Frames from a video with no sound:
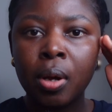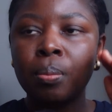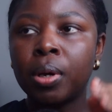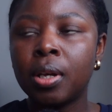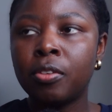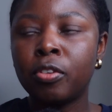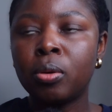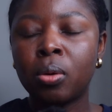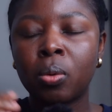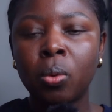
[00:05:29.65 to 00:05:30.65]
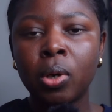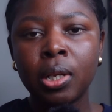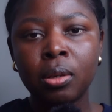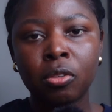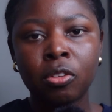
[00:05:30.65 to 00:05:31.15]
But if you are
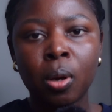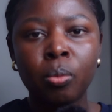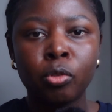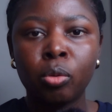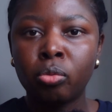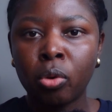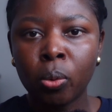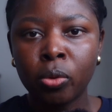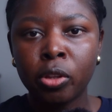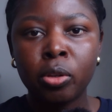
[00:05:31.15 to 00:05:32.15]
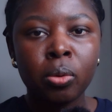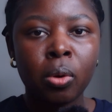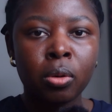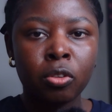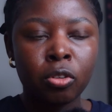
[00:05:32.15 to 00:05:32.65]
oiling your scalp for growth, you
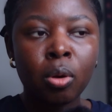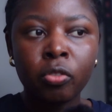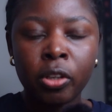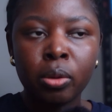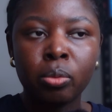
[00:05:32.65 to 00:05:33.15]
are solving the